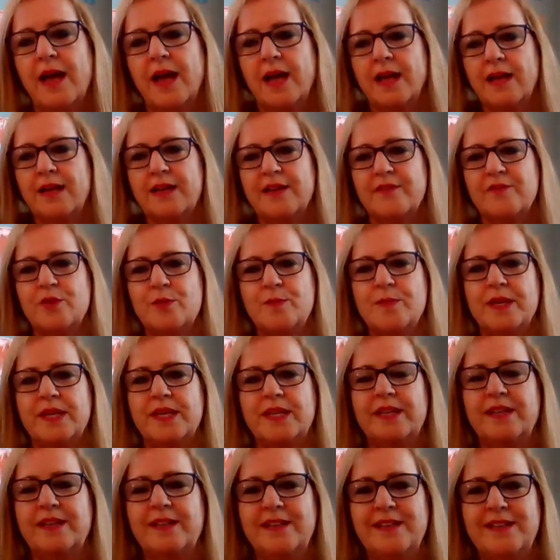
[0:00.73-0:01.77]
Hi
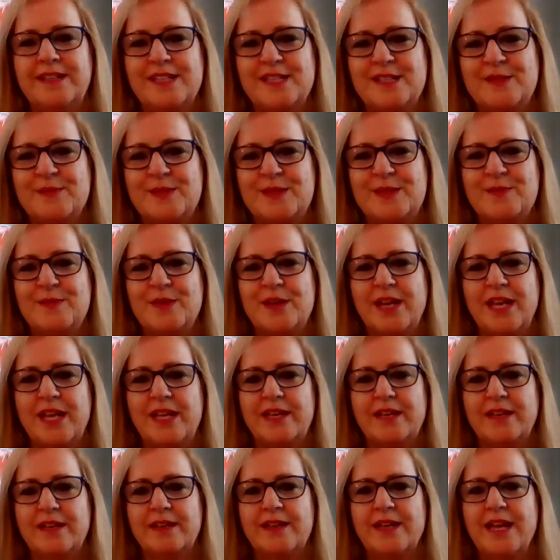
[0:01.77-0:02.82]
everybody, it's Miss
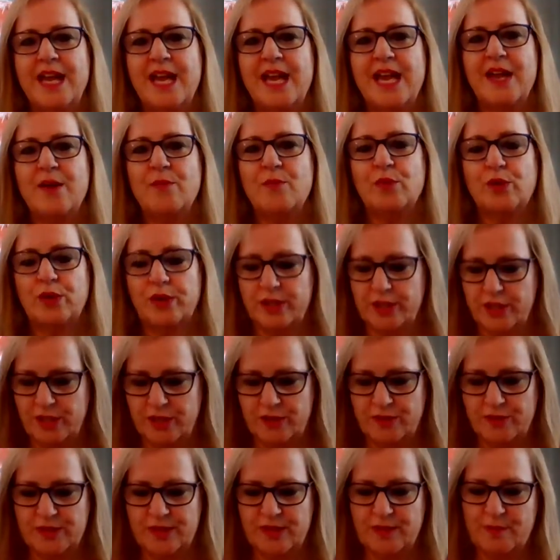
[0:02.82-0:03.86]
Marletta, and we're going to
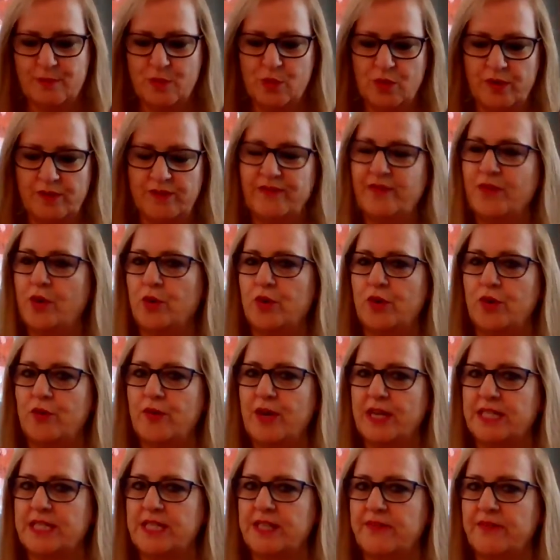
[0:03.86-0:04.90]
do some more photo
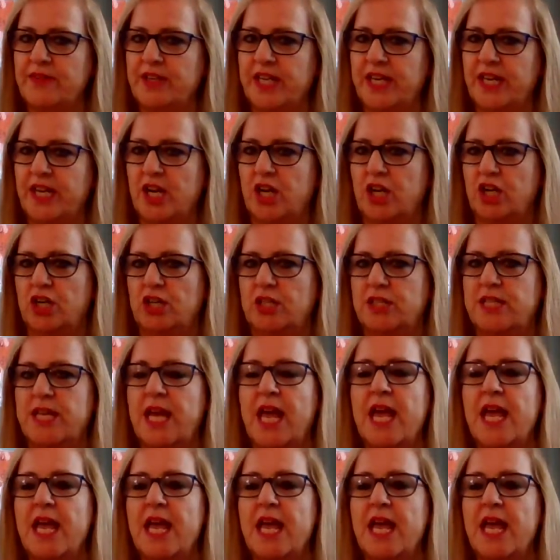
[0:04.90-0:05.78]
activity cards.